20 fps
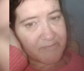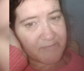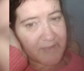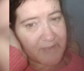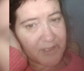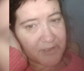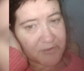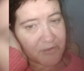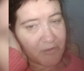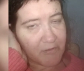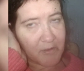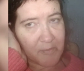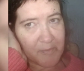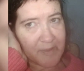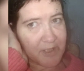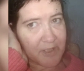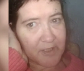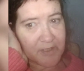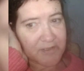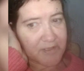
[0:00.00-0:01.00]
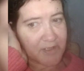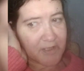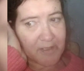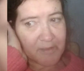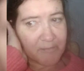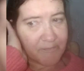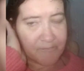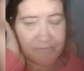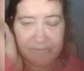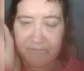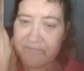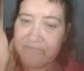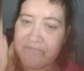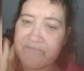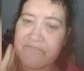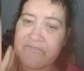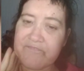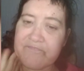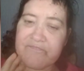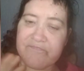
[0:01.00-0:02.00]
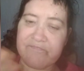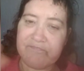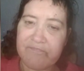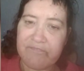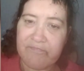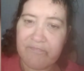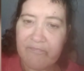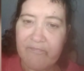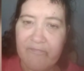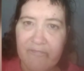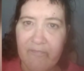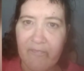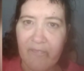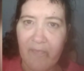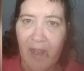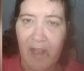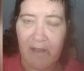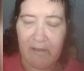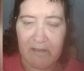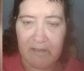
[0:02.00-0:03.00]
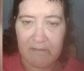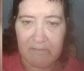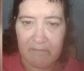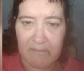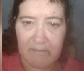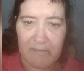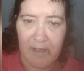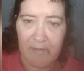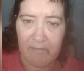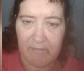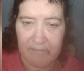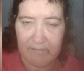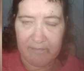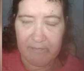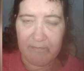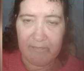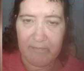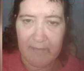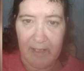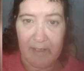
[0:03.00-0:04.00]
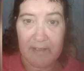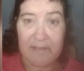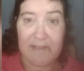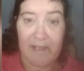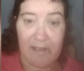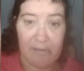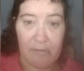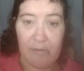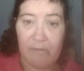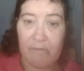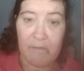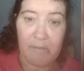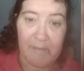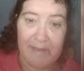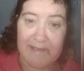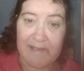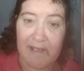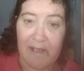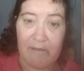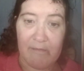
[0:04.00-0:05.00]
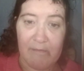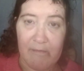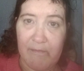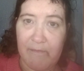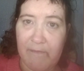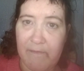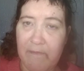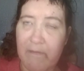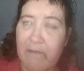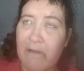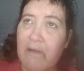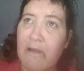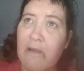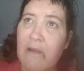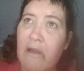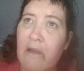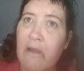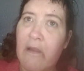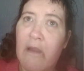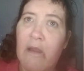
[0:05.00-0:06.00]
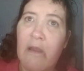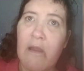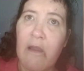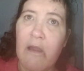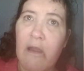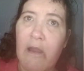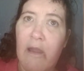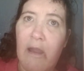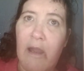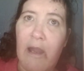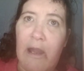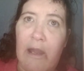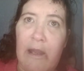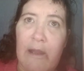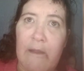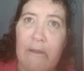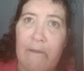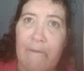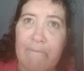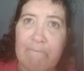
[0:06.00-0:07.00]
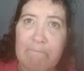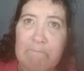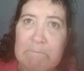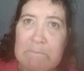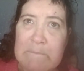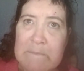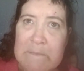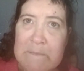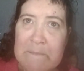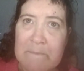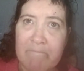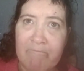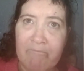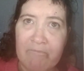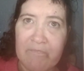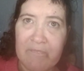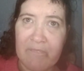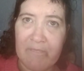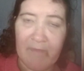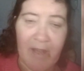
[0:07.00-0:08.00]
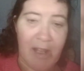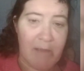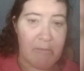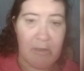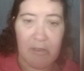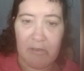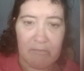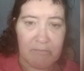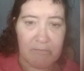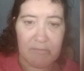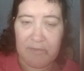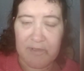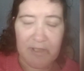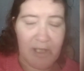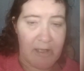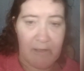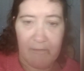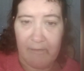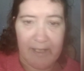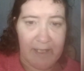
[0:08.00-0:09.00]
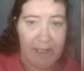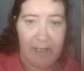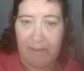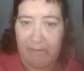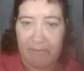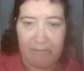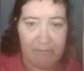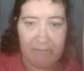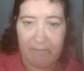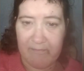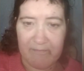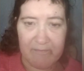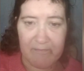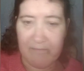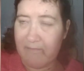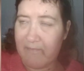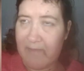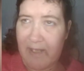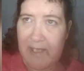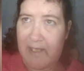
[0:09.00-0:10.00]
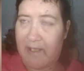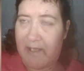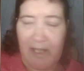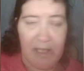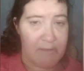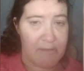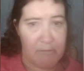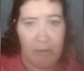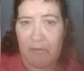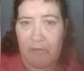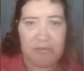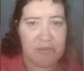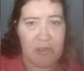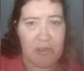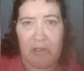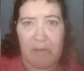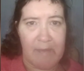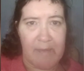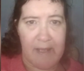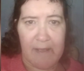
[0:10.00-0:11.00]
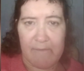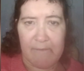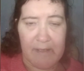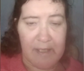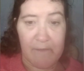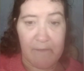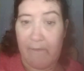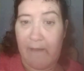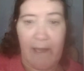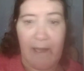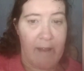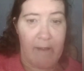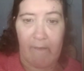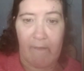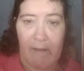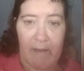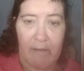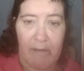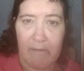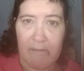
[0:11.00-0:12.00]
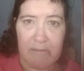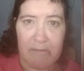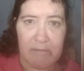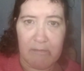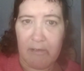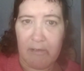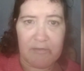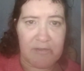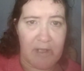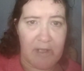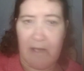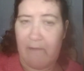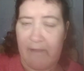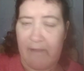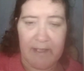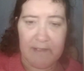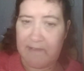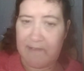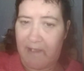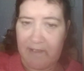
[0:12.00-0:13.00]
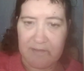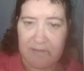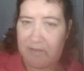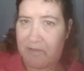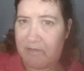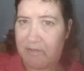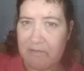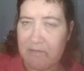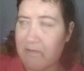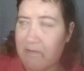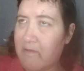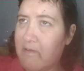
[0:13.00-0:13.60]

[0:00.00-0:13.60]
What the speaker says: been a stronger person, and I now stand up for myself. I won't tolerate any kind of control of me, or anything like that. I won't tolerate it at all.